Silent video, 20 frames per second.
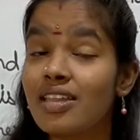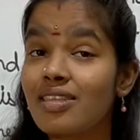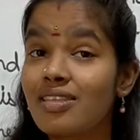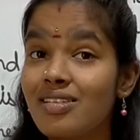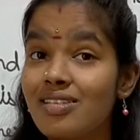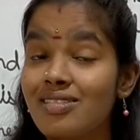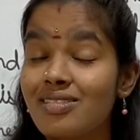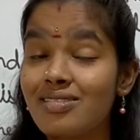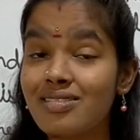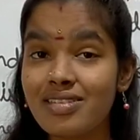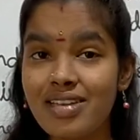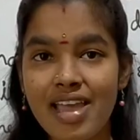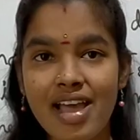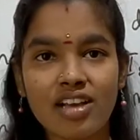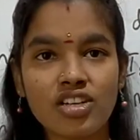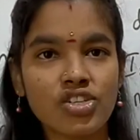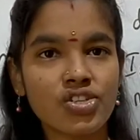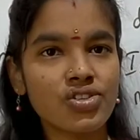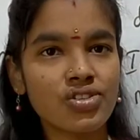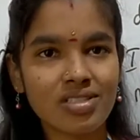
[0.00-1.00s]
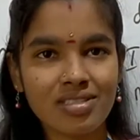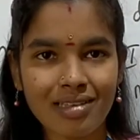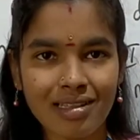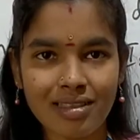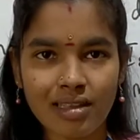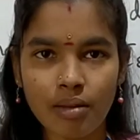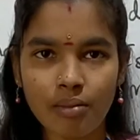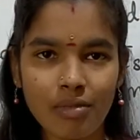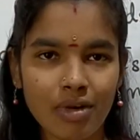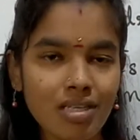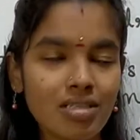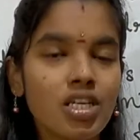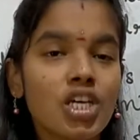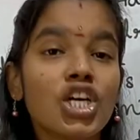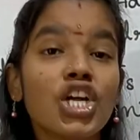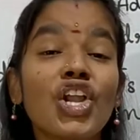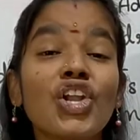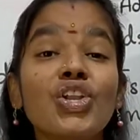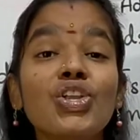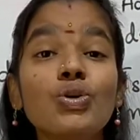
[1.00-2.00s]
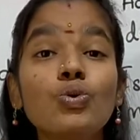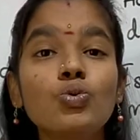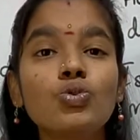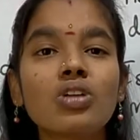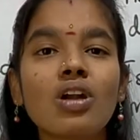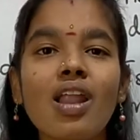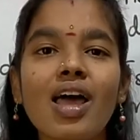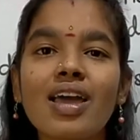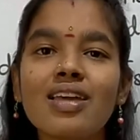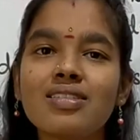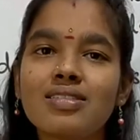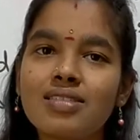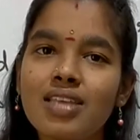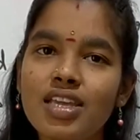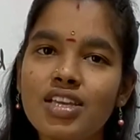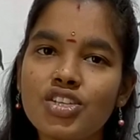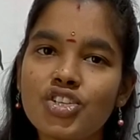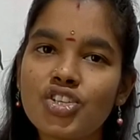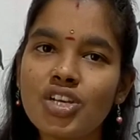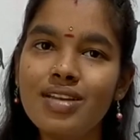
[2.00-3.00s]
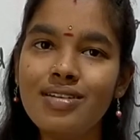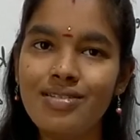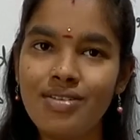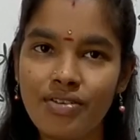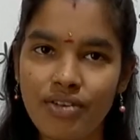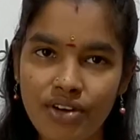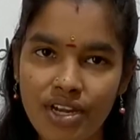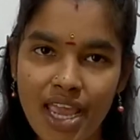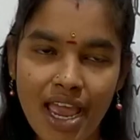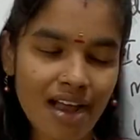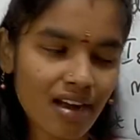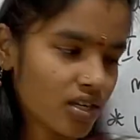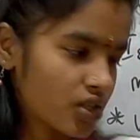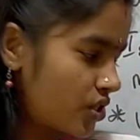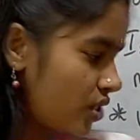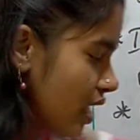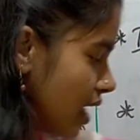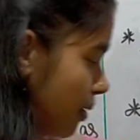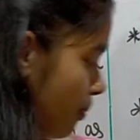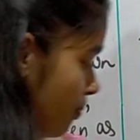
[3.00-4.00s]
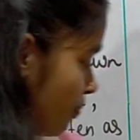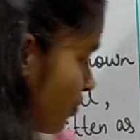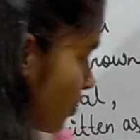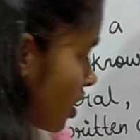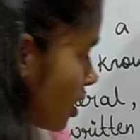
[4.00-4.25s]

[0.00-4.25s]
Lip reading: this reaction is nothing but neutralization reaction.